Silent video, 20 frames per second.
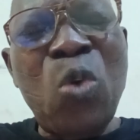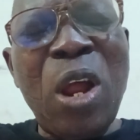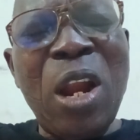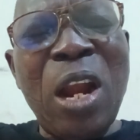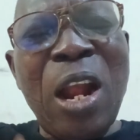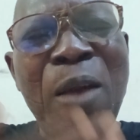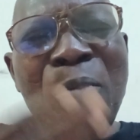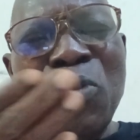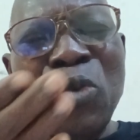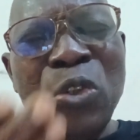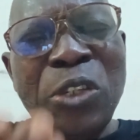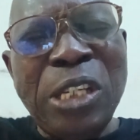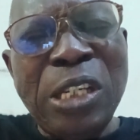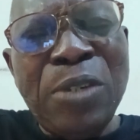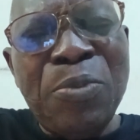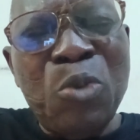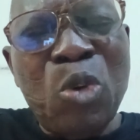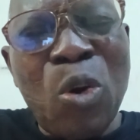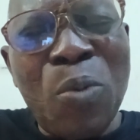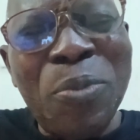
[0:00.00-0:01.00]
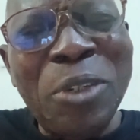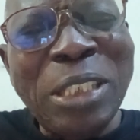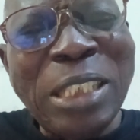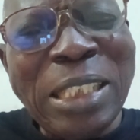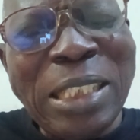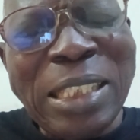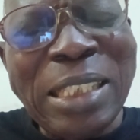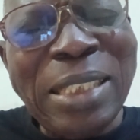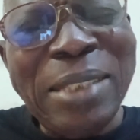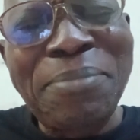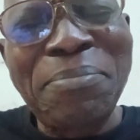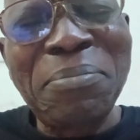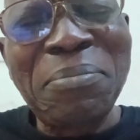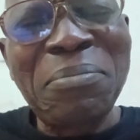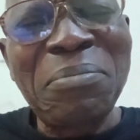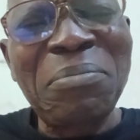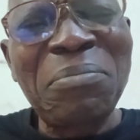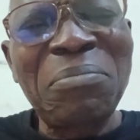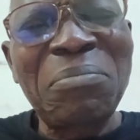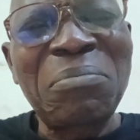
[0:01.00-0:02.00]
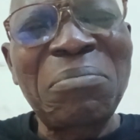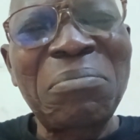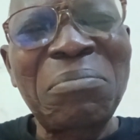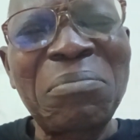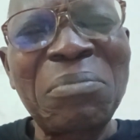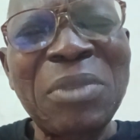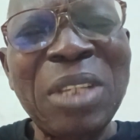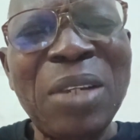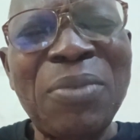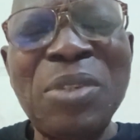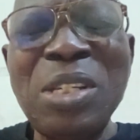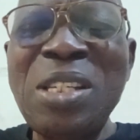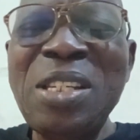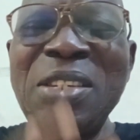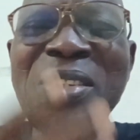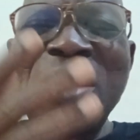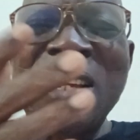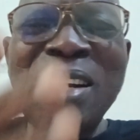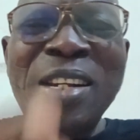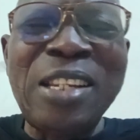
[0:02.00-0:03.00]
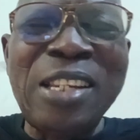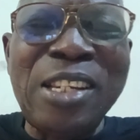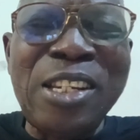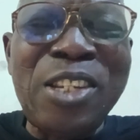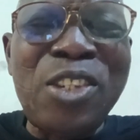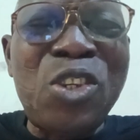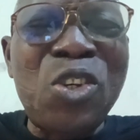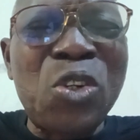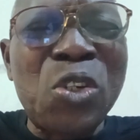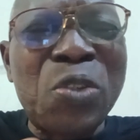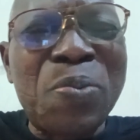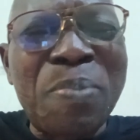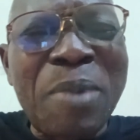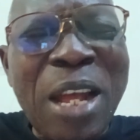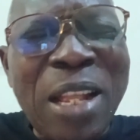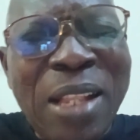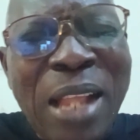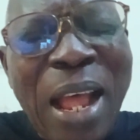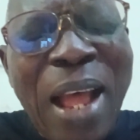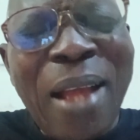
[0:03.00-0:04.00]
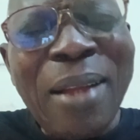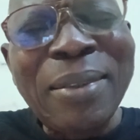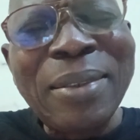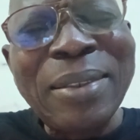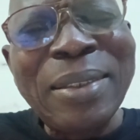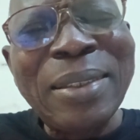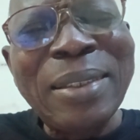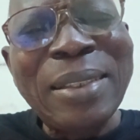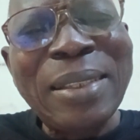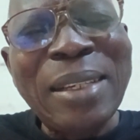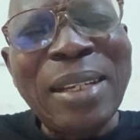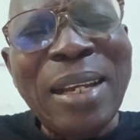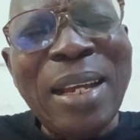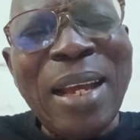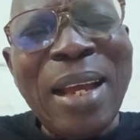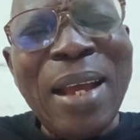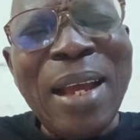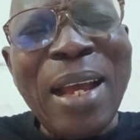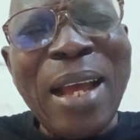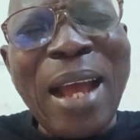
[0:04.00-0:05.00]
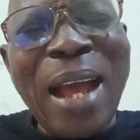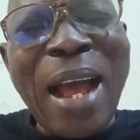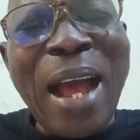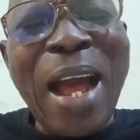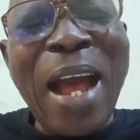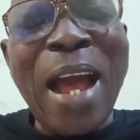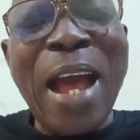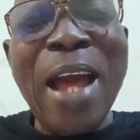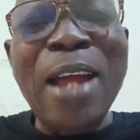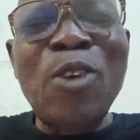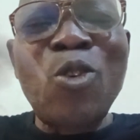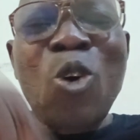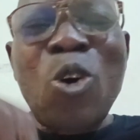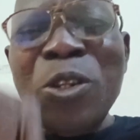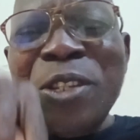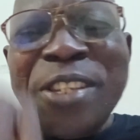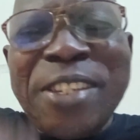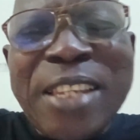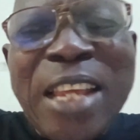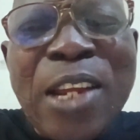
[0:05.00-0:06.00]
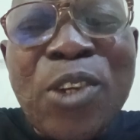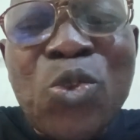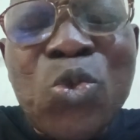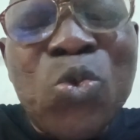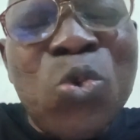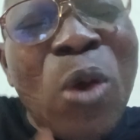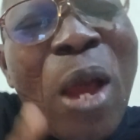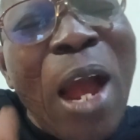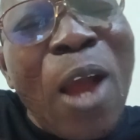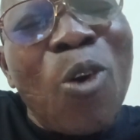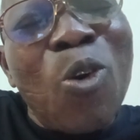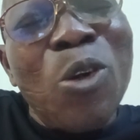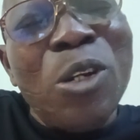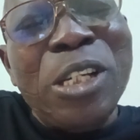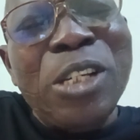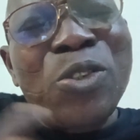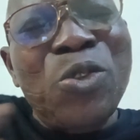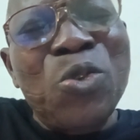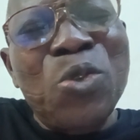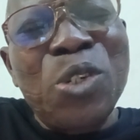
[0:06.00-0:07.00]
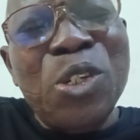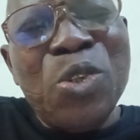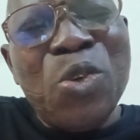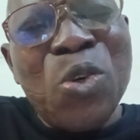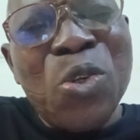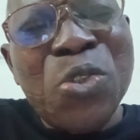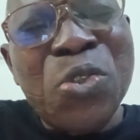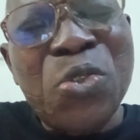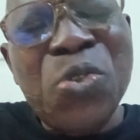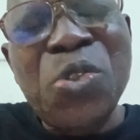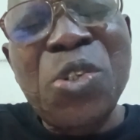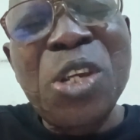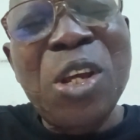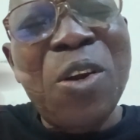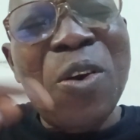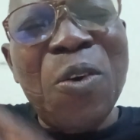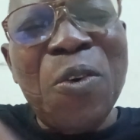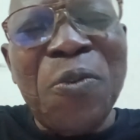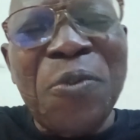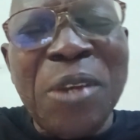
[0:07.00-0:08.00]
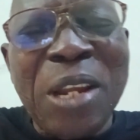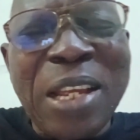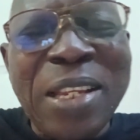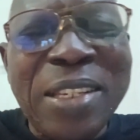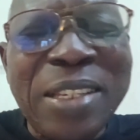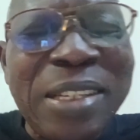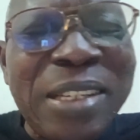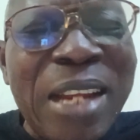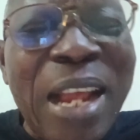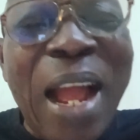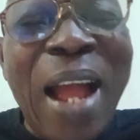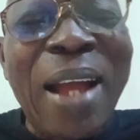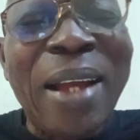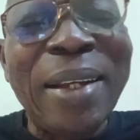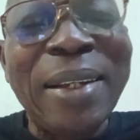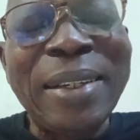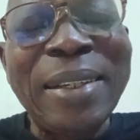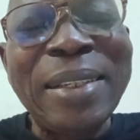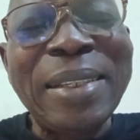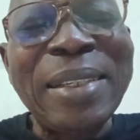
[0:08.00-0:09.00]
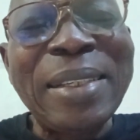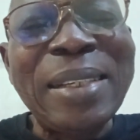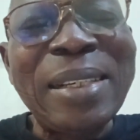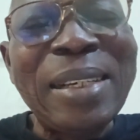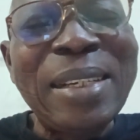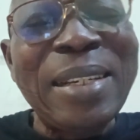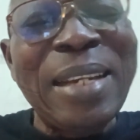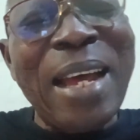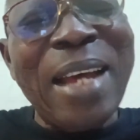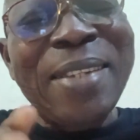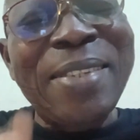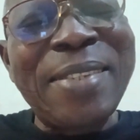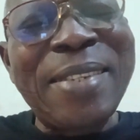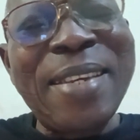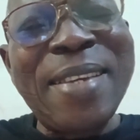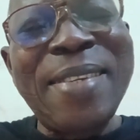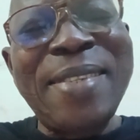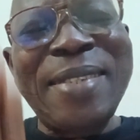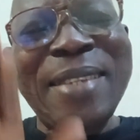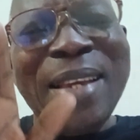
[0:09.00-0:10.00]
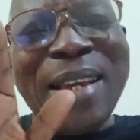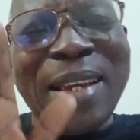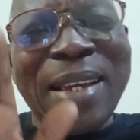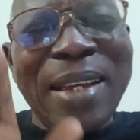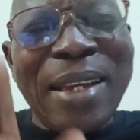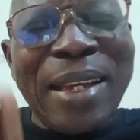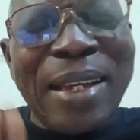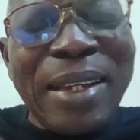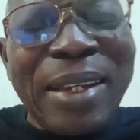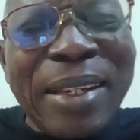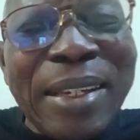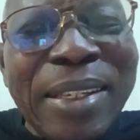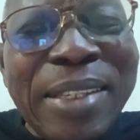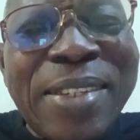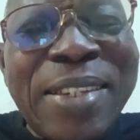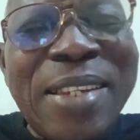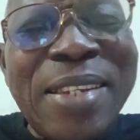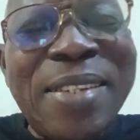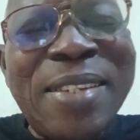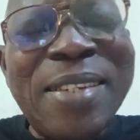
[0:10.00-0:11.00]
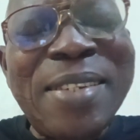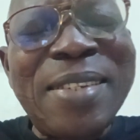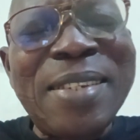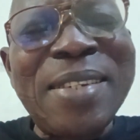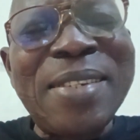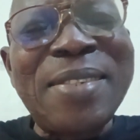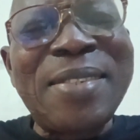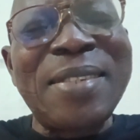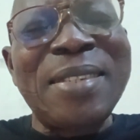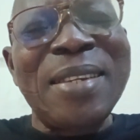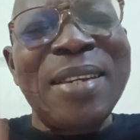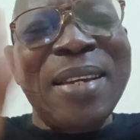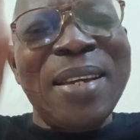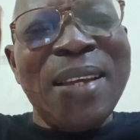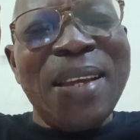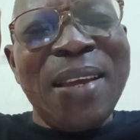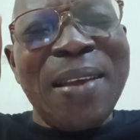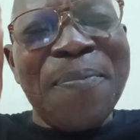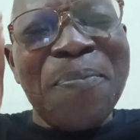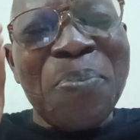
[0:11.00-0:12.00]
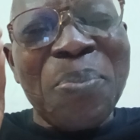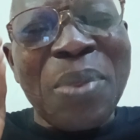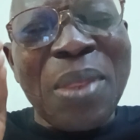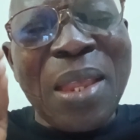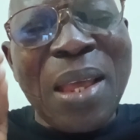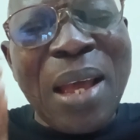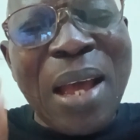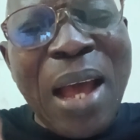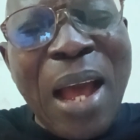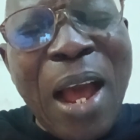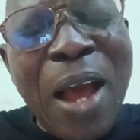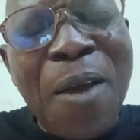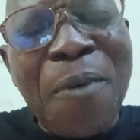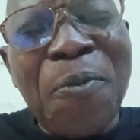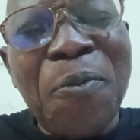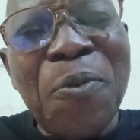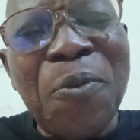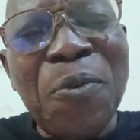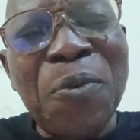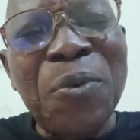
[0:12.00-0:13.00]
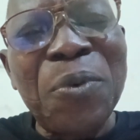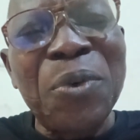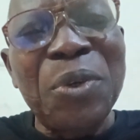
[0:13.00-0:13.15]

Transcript: Haram Muslim community, which is a religious matter, not settled according to the Constitution of Nigeria, that says citizens have